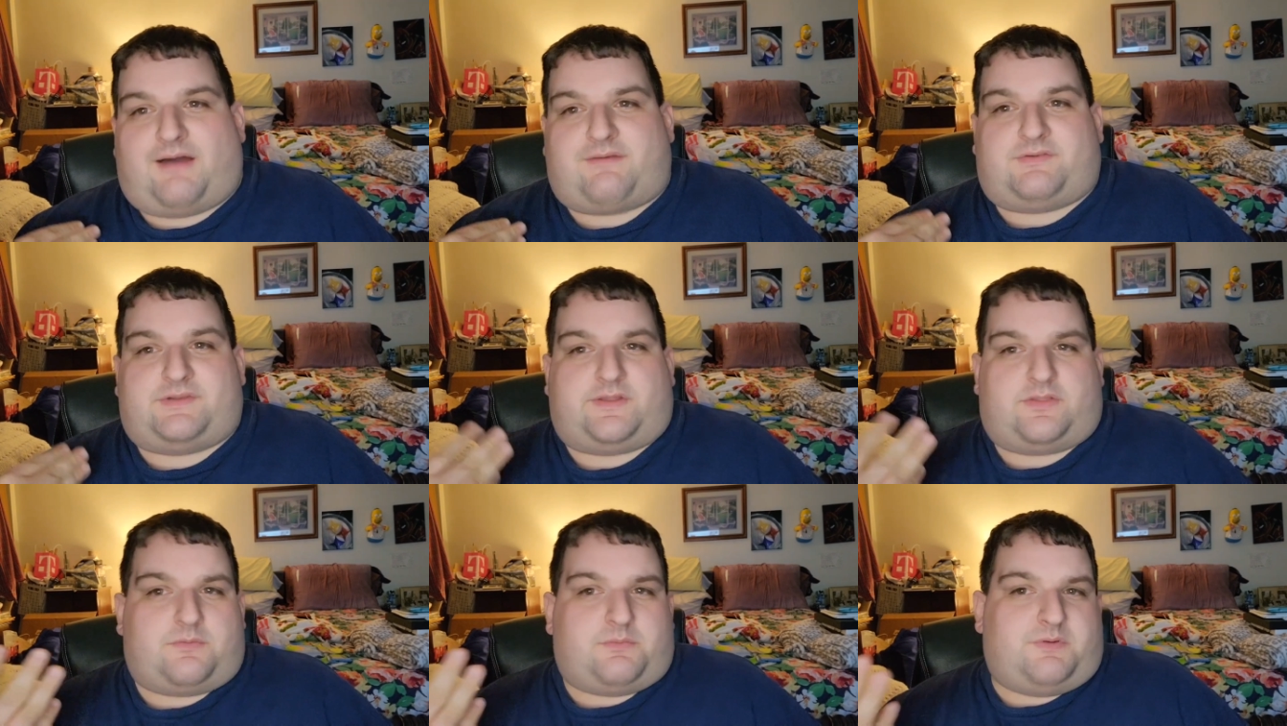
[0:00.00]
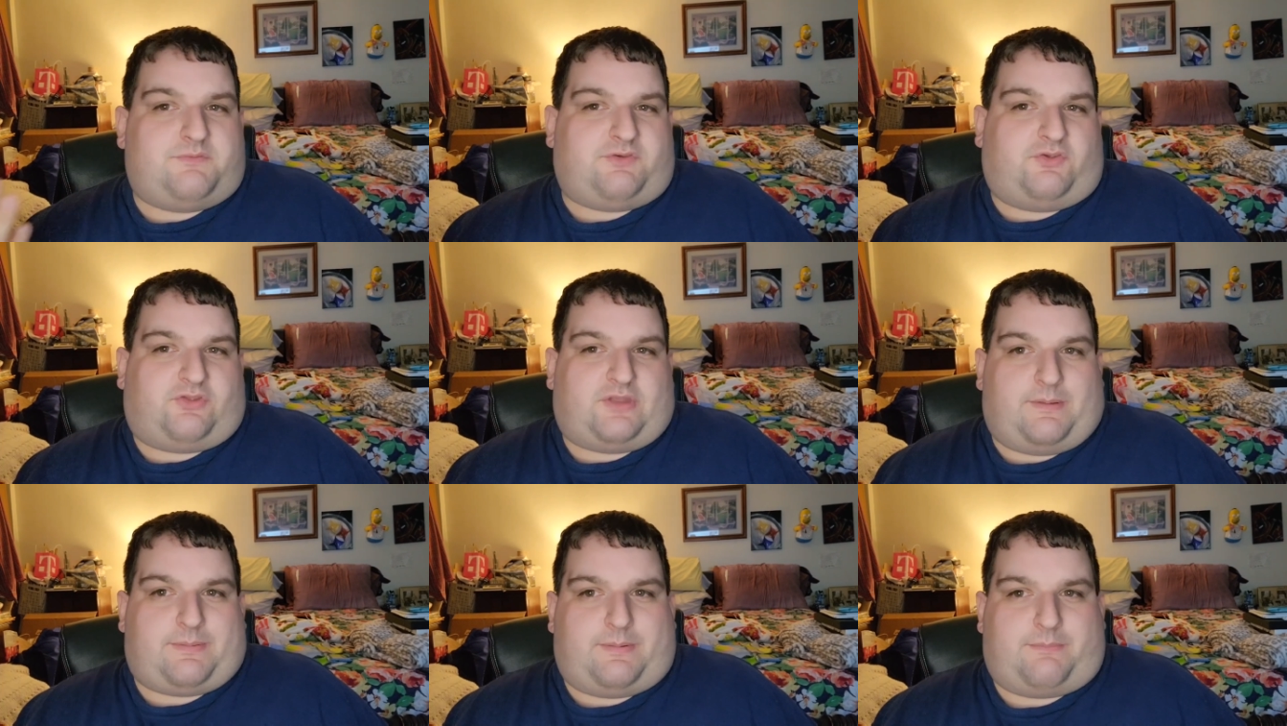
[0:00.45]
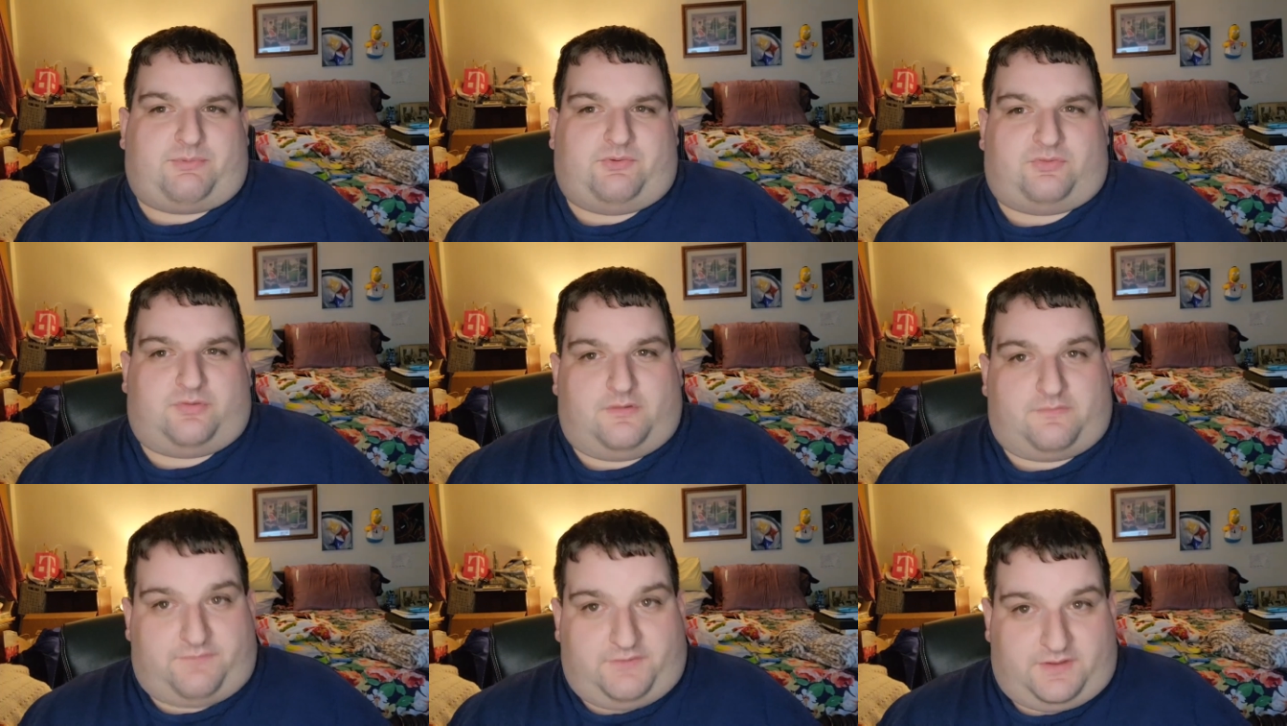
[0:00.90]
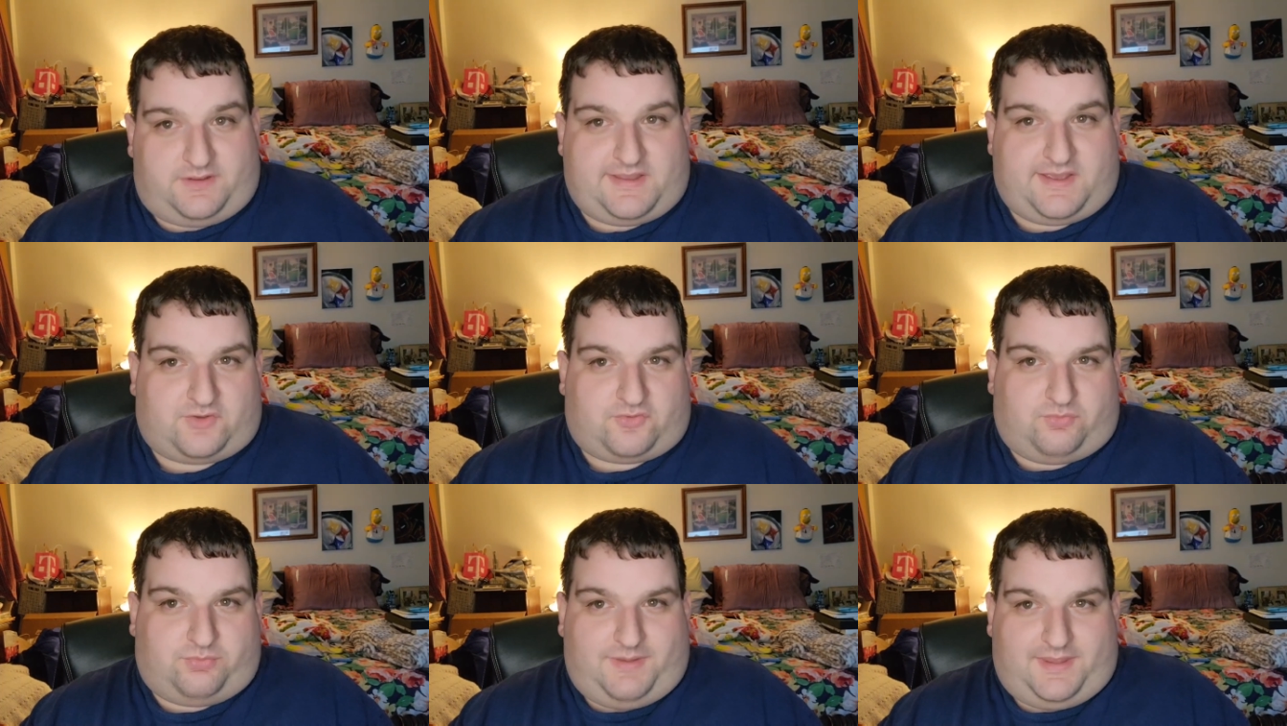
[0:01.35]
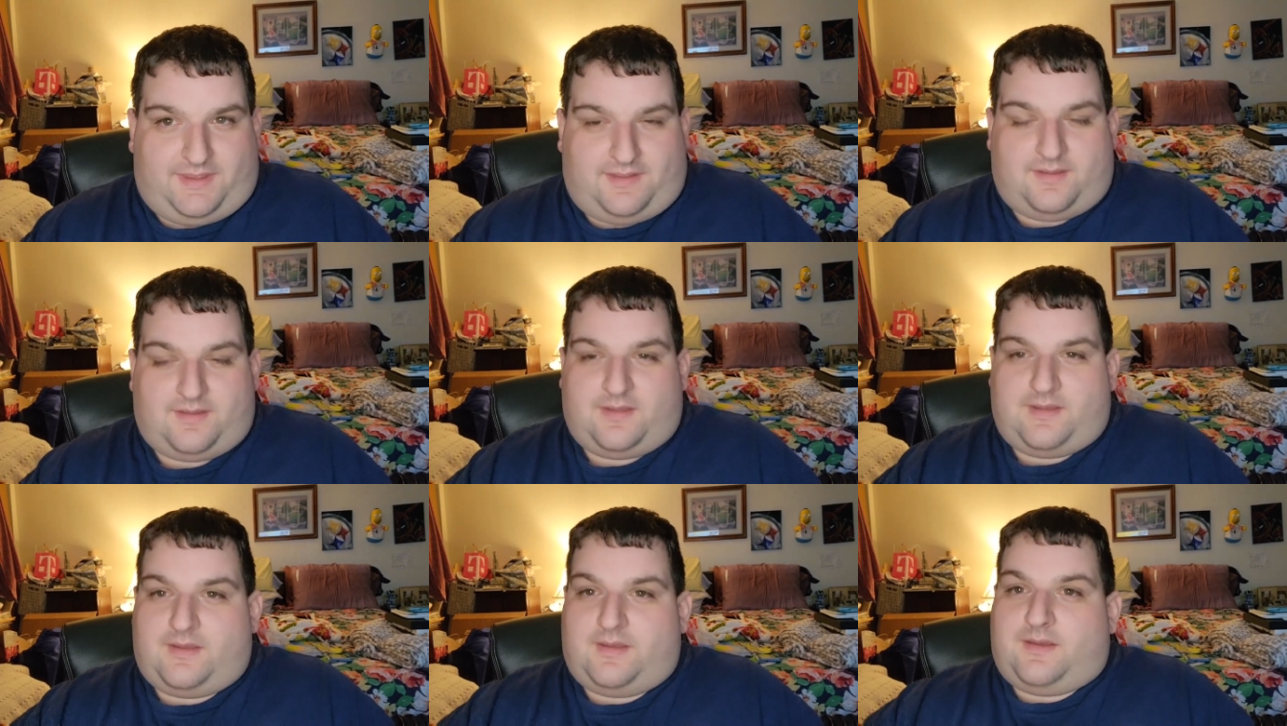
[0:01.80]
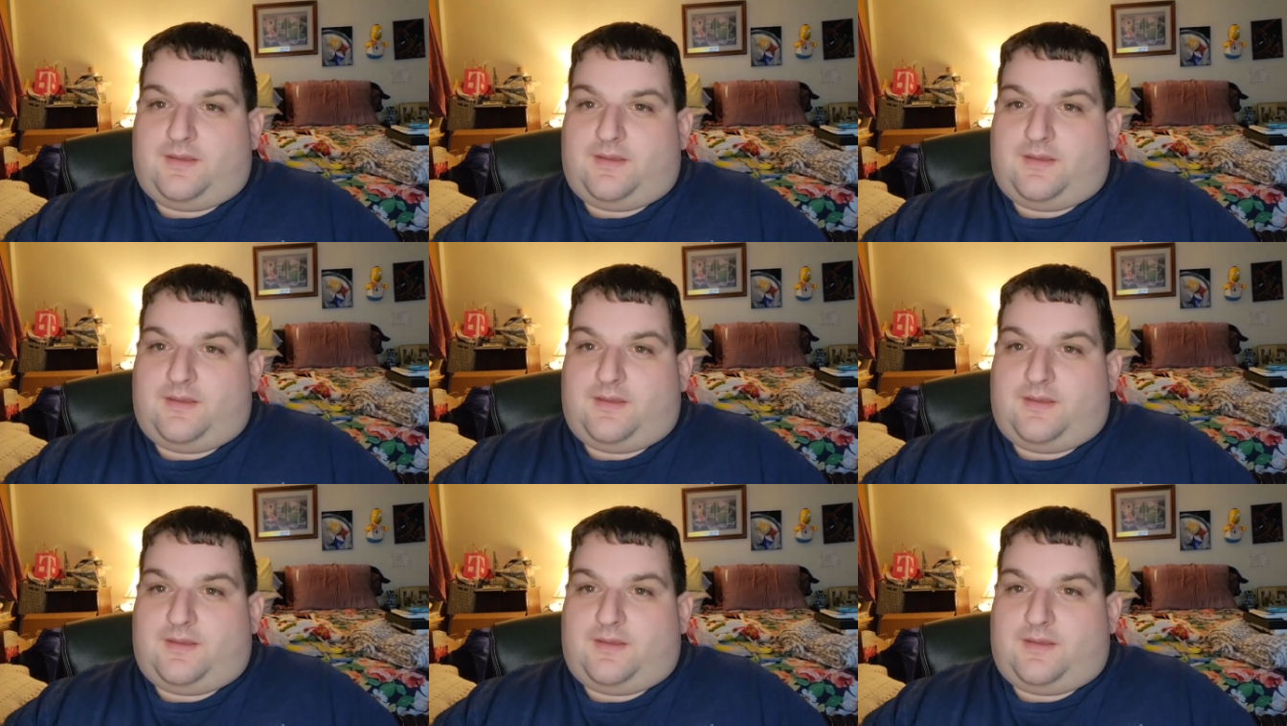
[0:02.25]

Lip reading: I'll have another movie stop episode for you next week,